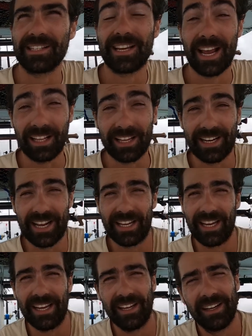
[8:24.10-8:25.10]
Kelly and
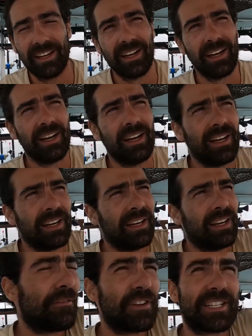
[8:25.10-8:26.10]
Nikki,
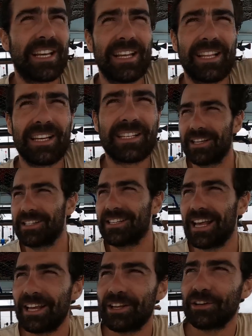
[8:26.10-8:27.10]
if you see this,
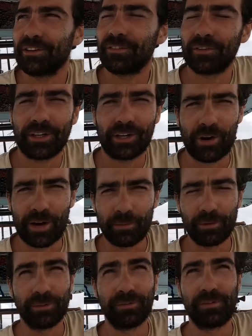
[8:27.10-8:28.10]
thank you for an
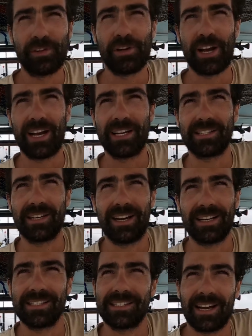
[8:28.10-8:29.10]
incredible few days.
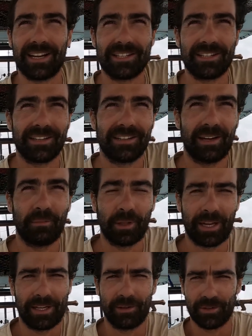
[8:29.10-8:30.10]
Had such a
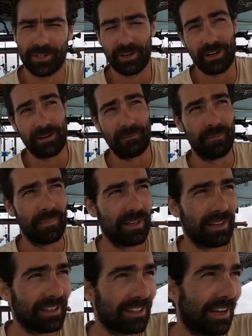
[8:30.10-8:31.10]
bloody good time.
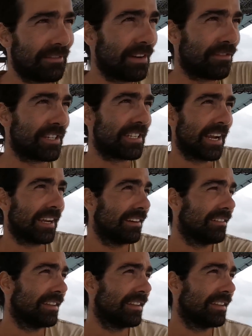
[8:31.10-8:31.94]
Loved every second.